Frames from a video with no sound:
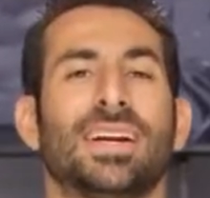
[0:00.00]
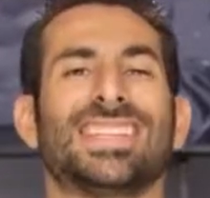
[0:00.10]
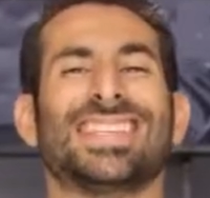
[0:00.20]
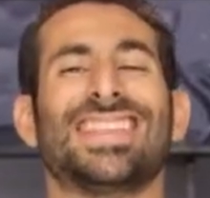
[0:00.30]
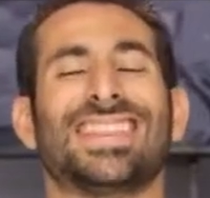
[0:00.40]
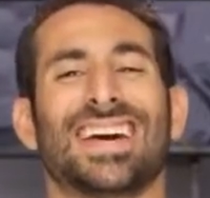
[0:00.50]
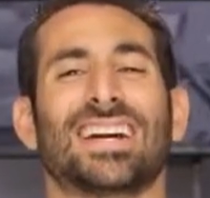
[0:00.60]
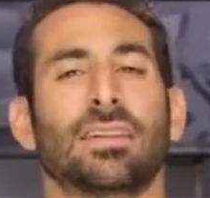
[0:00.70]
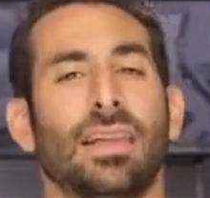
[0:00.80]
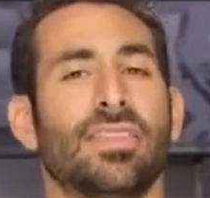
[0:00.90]
It's
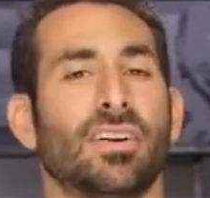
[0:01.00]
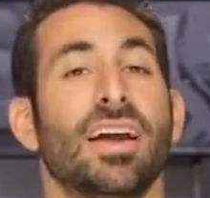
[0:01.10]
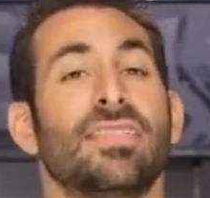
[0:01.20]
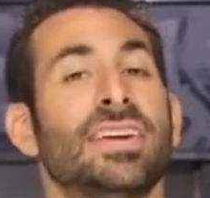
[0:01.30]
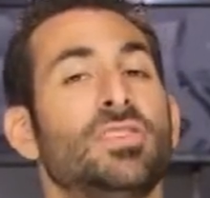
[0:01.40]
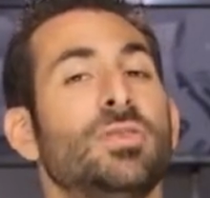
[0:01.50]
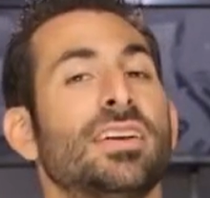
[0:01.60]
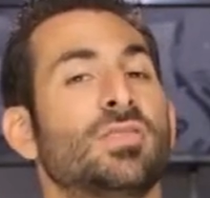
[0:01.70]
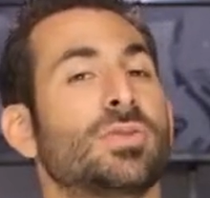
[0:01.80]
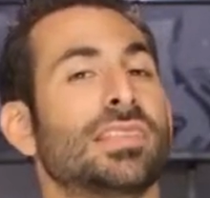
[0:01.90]
synthetic leather. They do
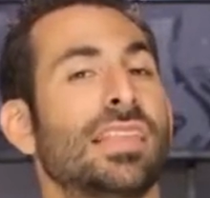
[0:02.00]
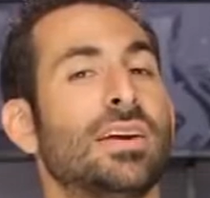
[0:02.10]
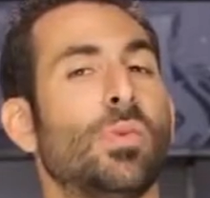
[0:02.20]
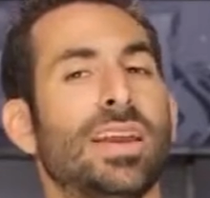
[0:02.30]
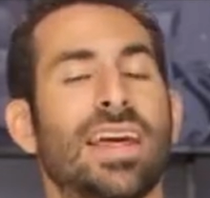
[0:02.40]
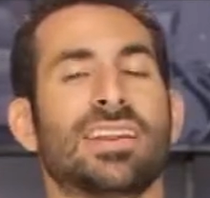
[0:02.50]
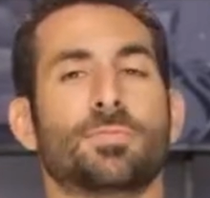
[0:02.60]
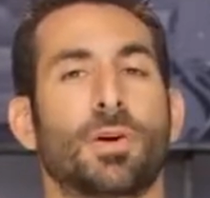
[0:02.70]
that so it's lightweight and it's